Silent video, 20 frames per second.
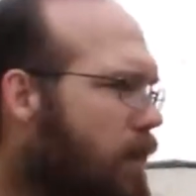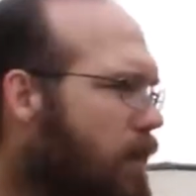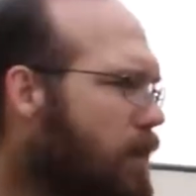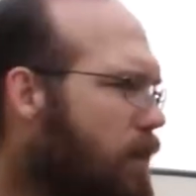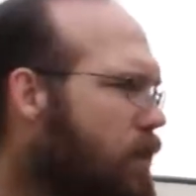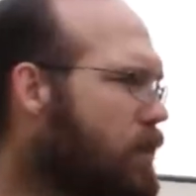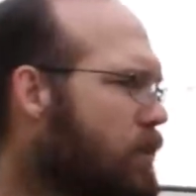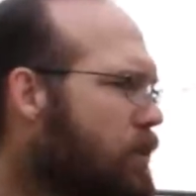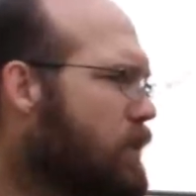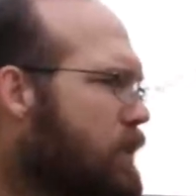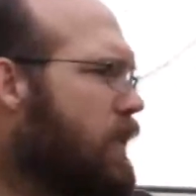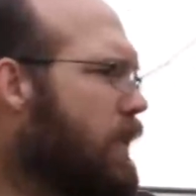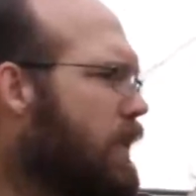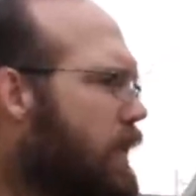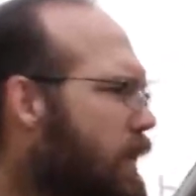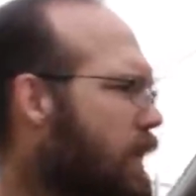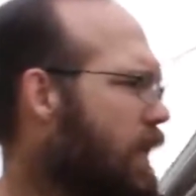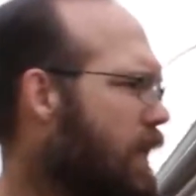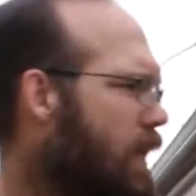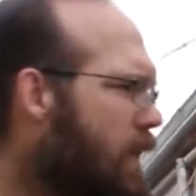you'll
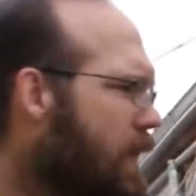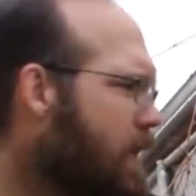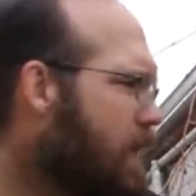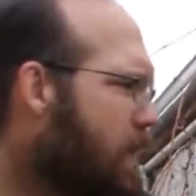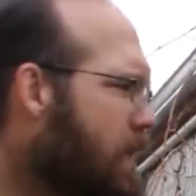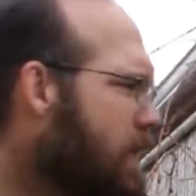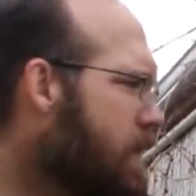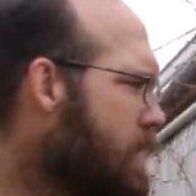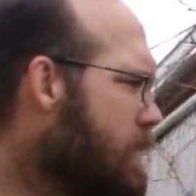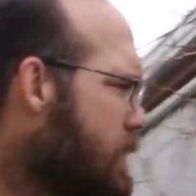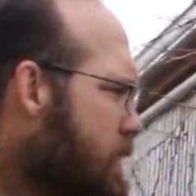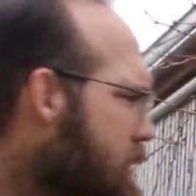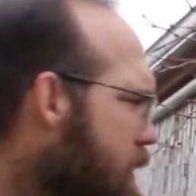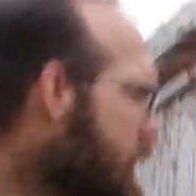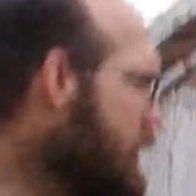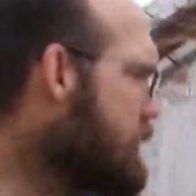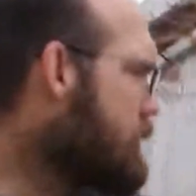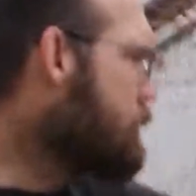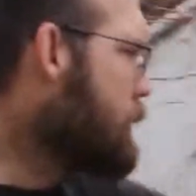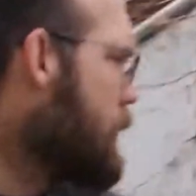see there's
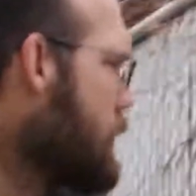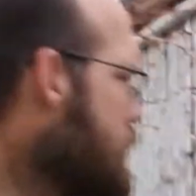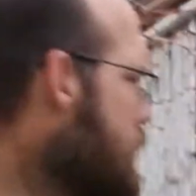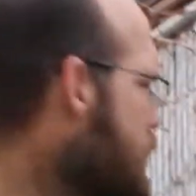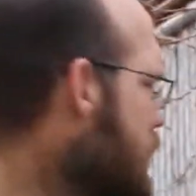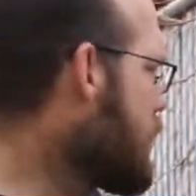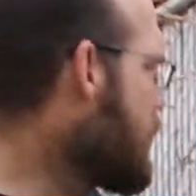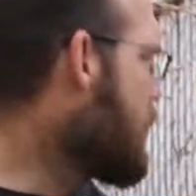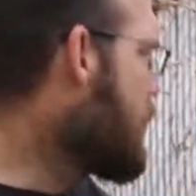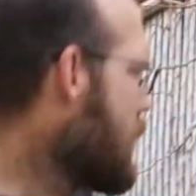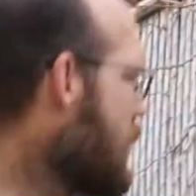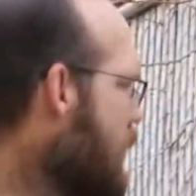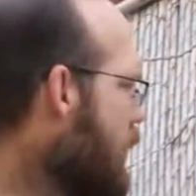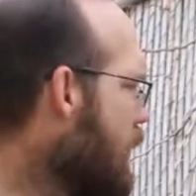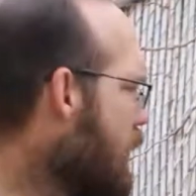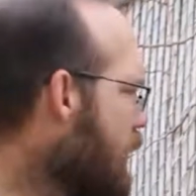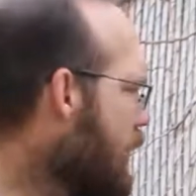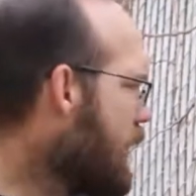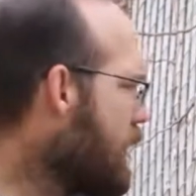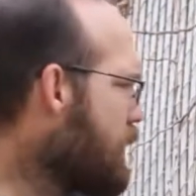that spacing,
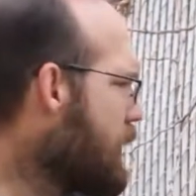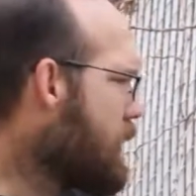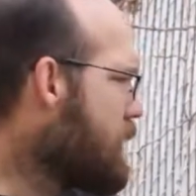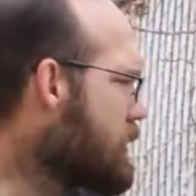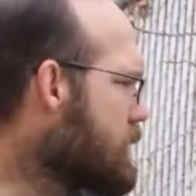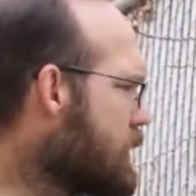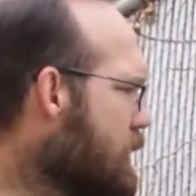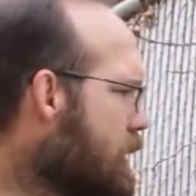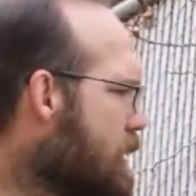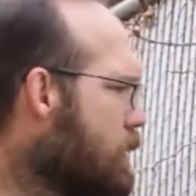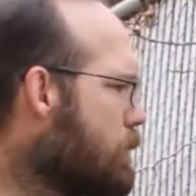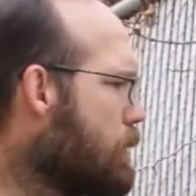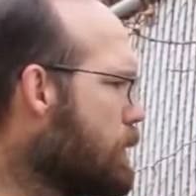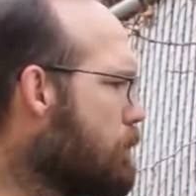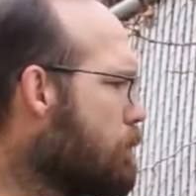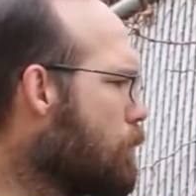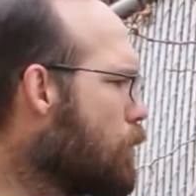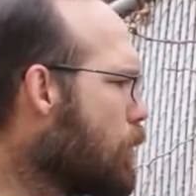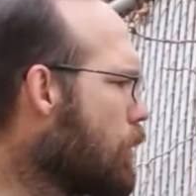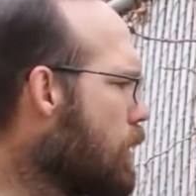and there's a little bit
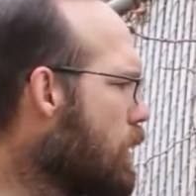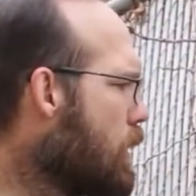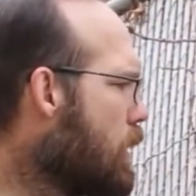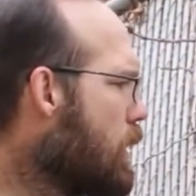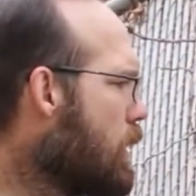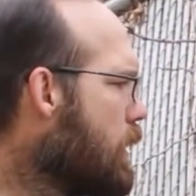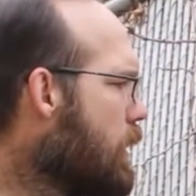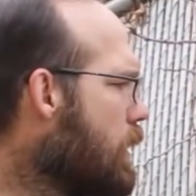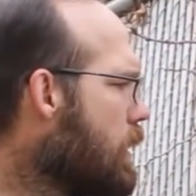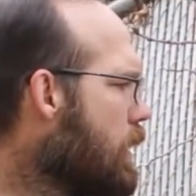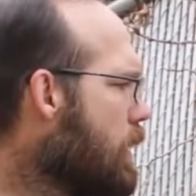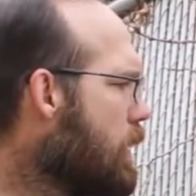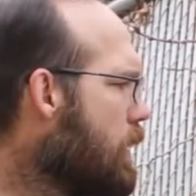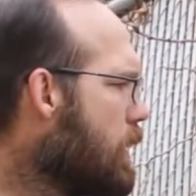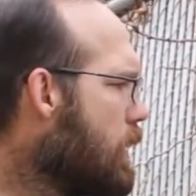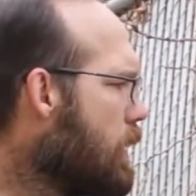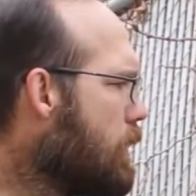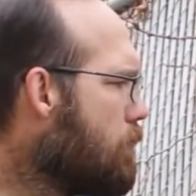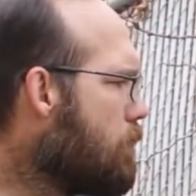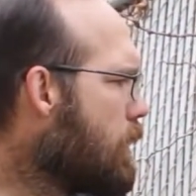more
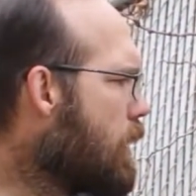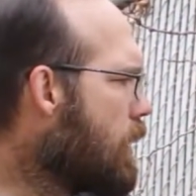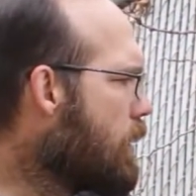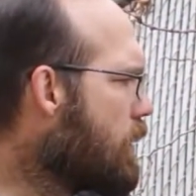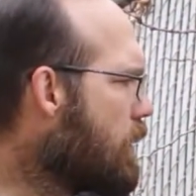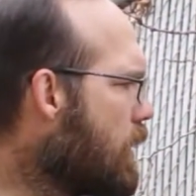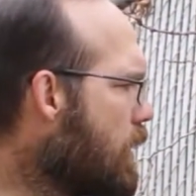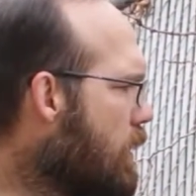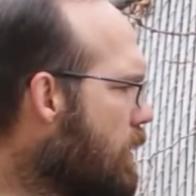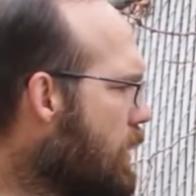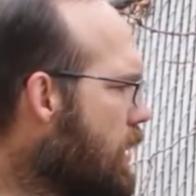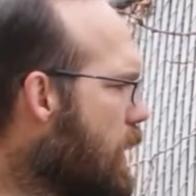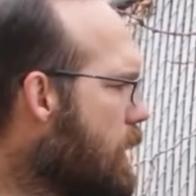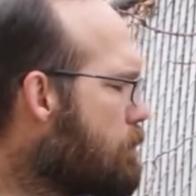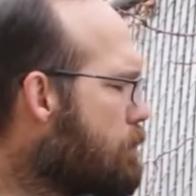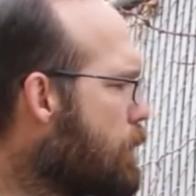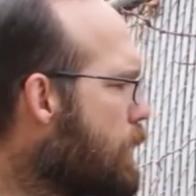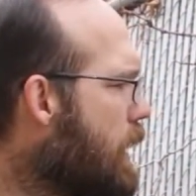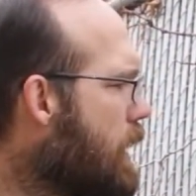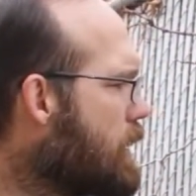on
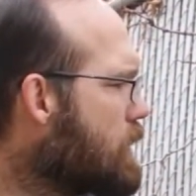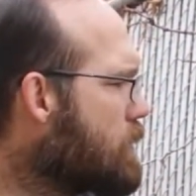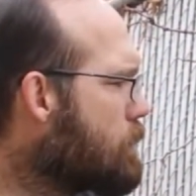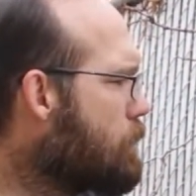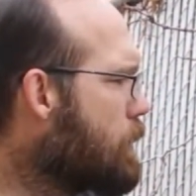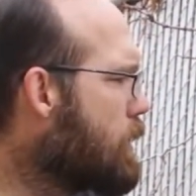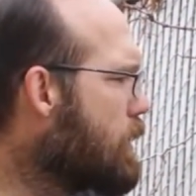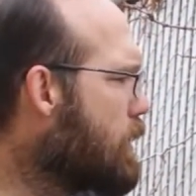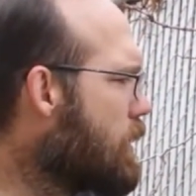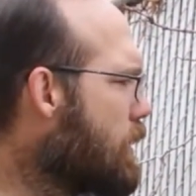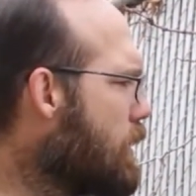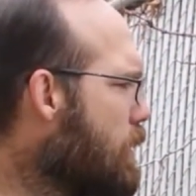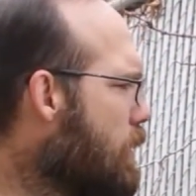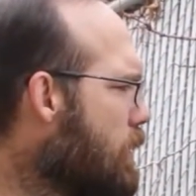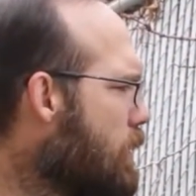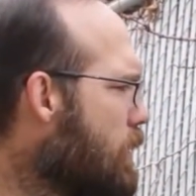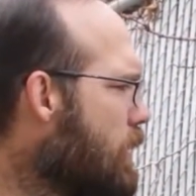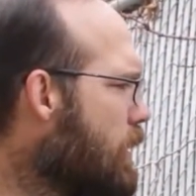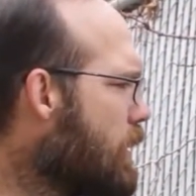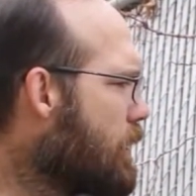that branch. But
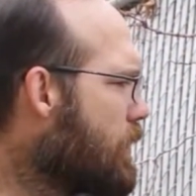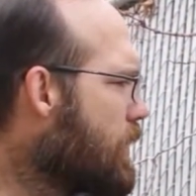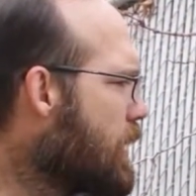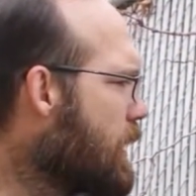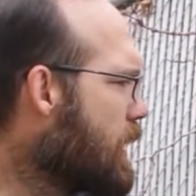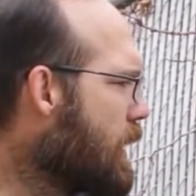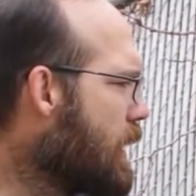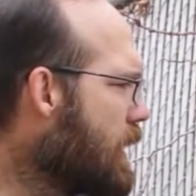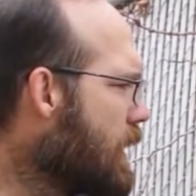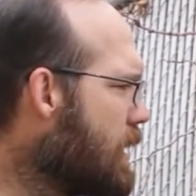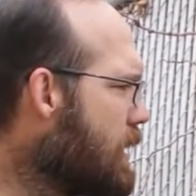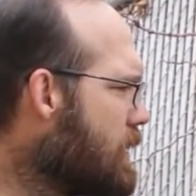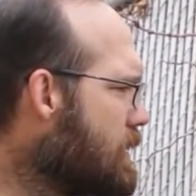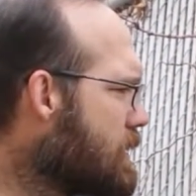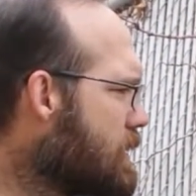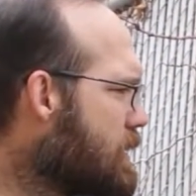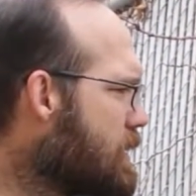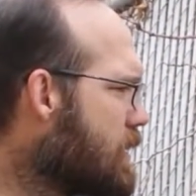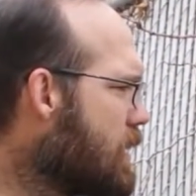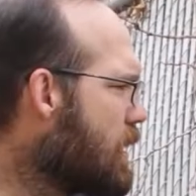the thing
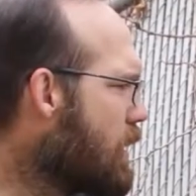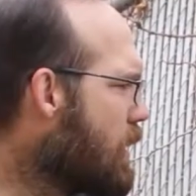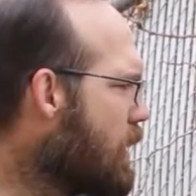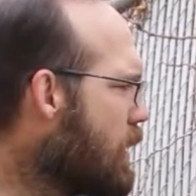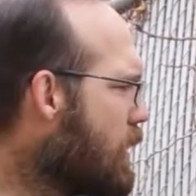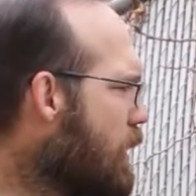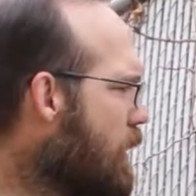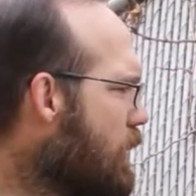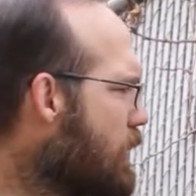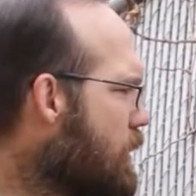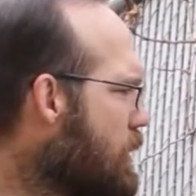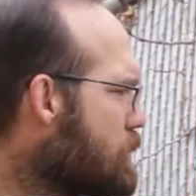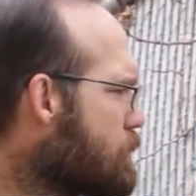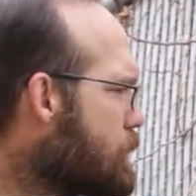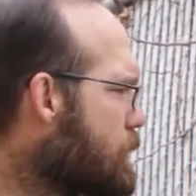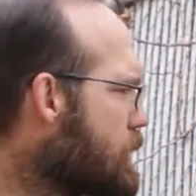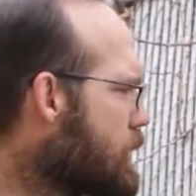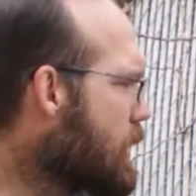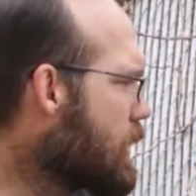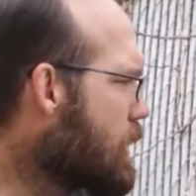is, on this
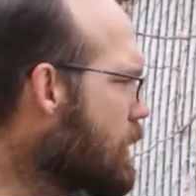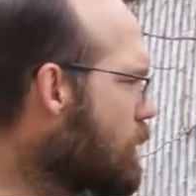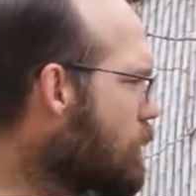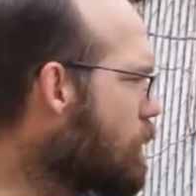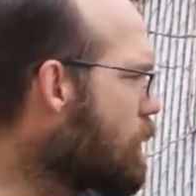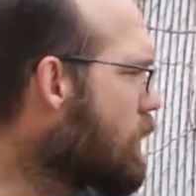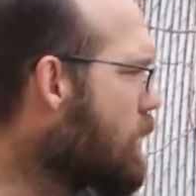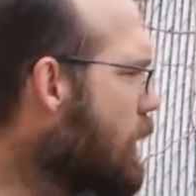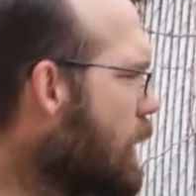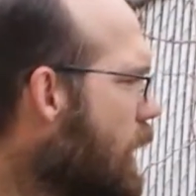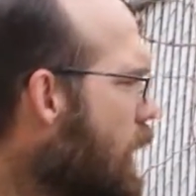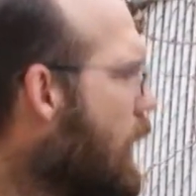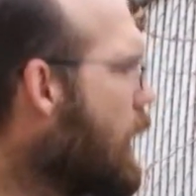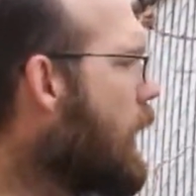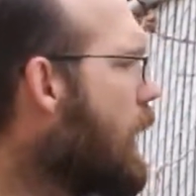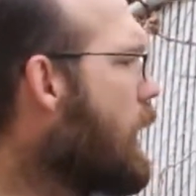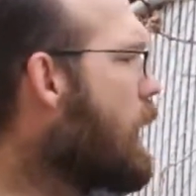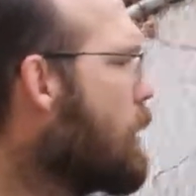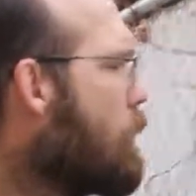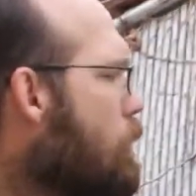particular one,
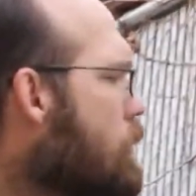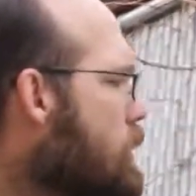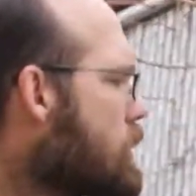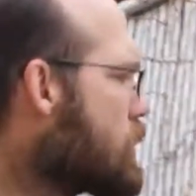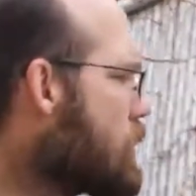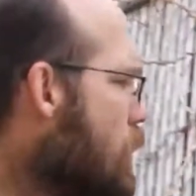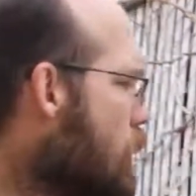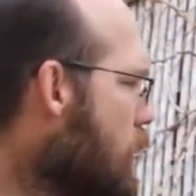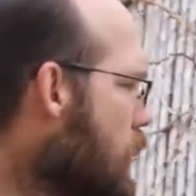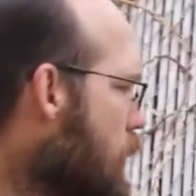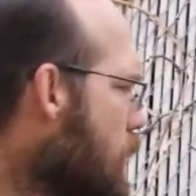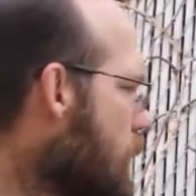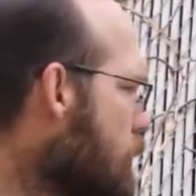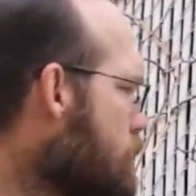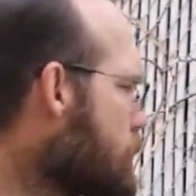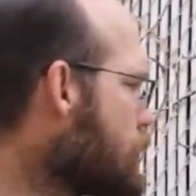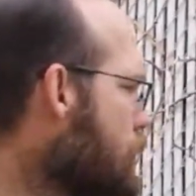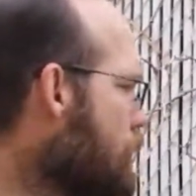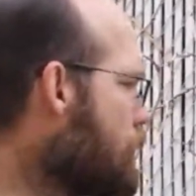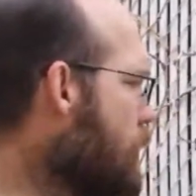it was going up.
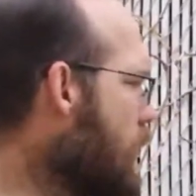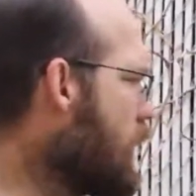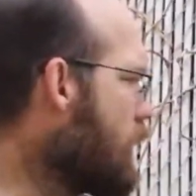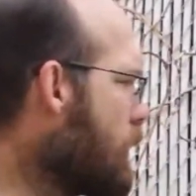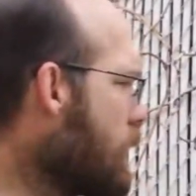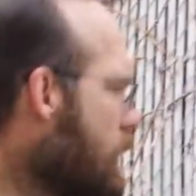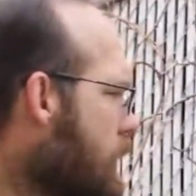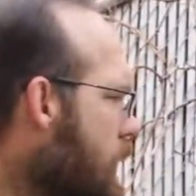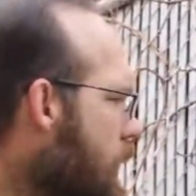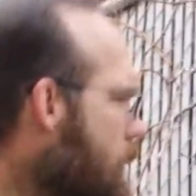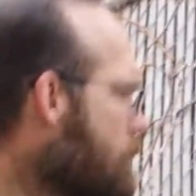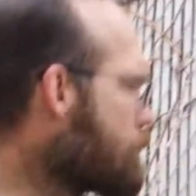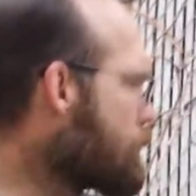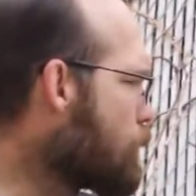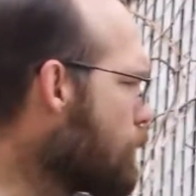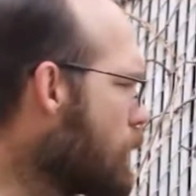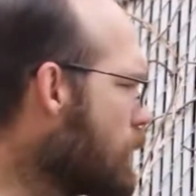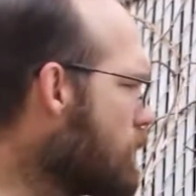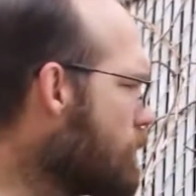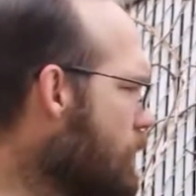So if I had kept
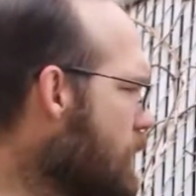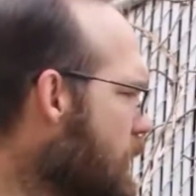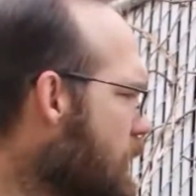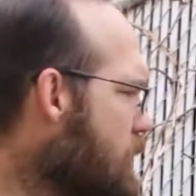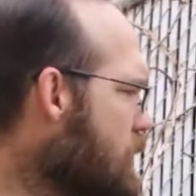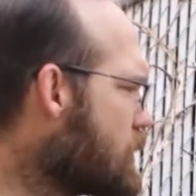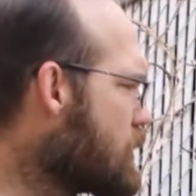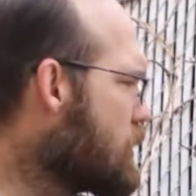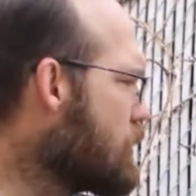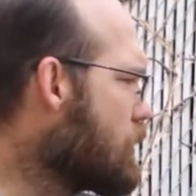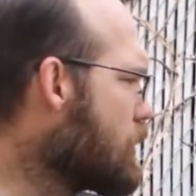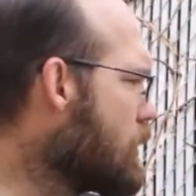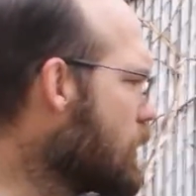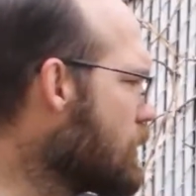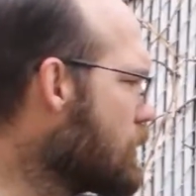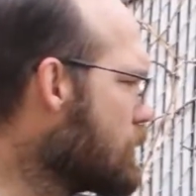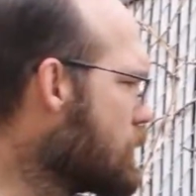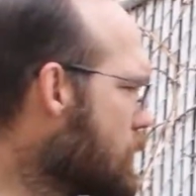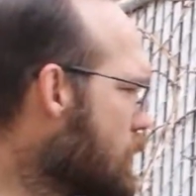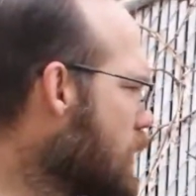one of these two
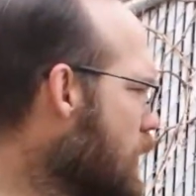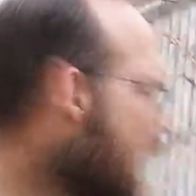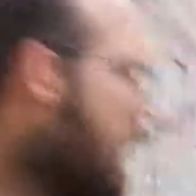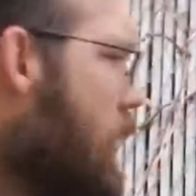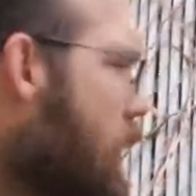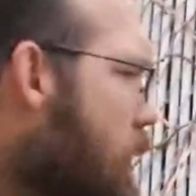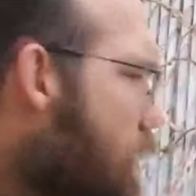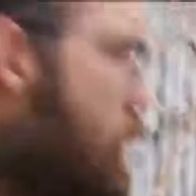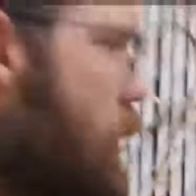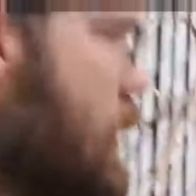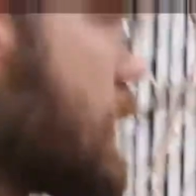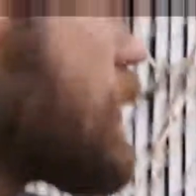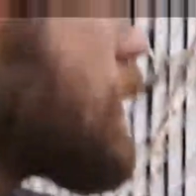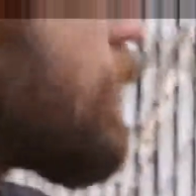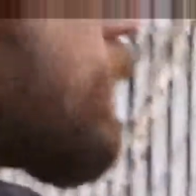nodes, this